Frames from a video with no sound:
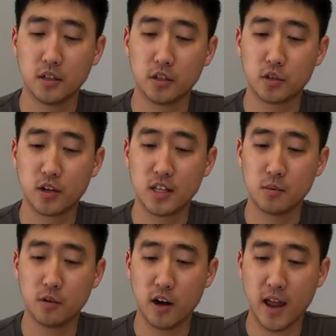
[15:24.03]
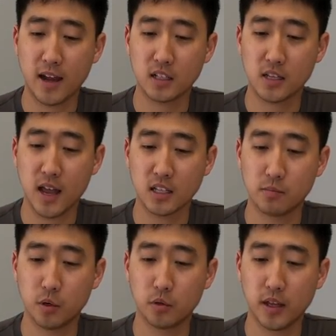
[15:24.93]
The transmitter acts as
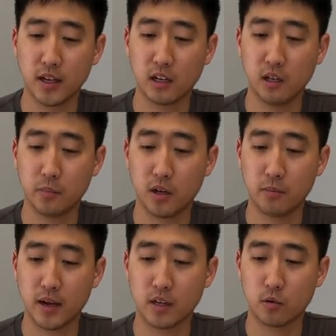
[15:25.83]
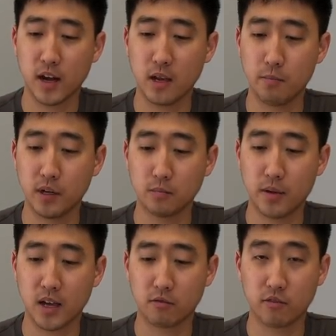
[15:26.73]
both a clip-on mic or a belt
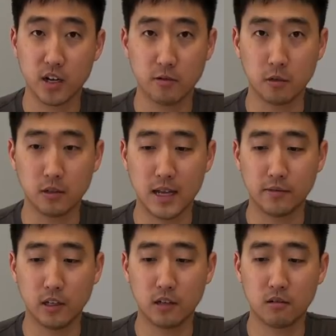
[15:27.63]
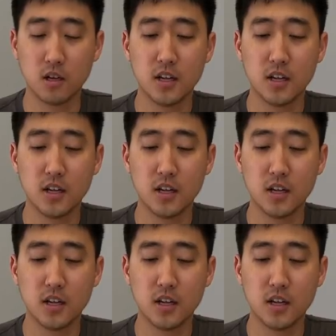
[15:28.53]
pack for a Rode lavalier,